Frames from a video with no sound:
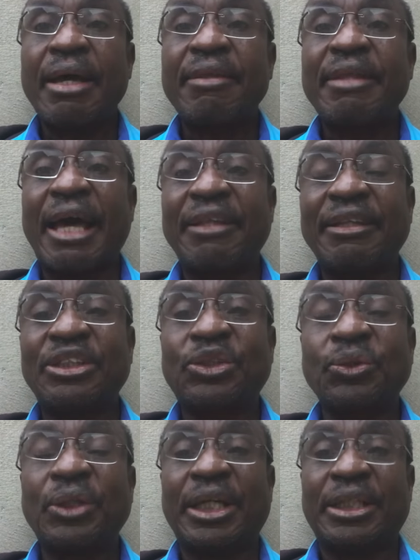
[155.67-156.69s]
There are these
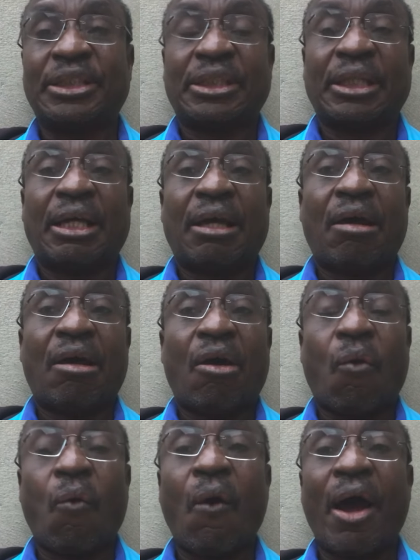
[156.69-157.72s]
students
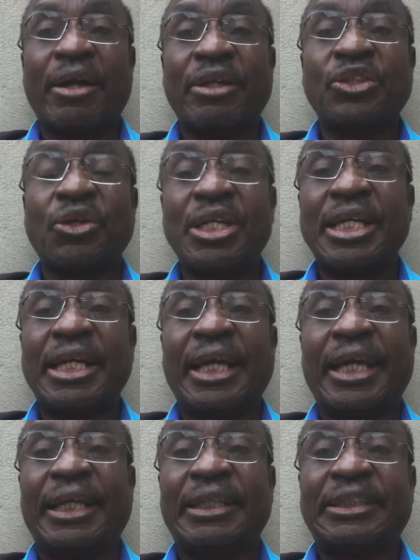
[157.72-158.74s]
who are joining
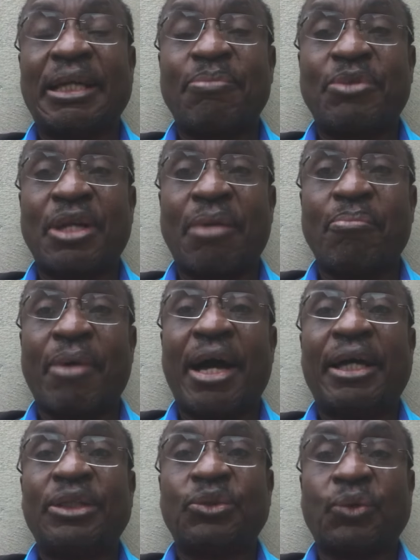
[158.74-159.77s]
in September
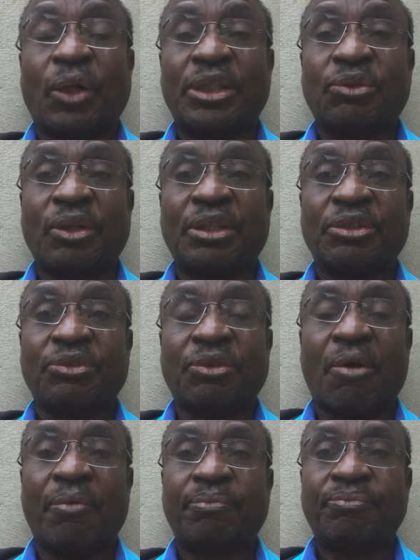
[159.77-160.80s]

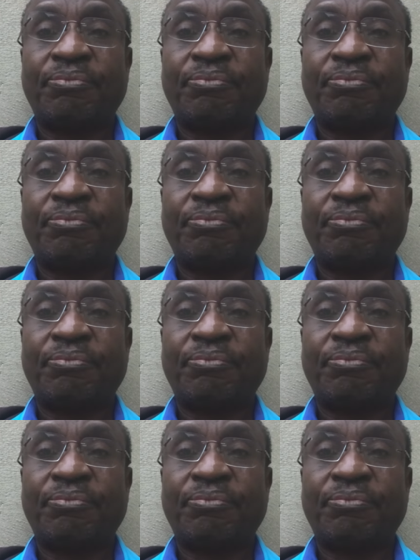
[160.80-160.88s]
2024.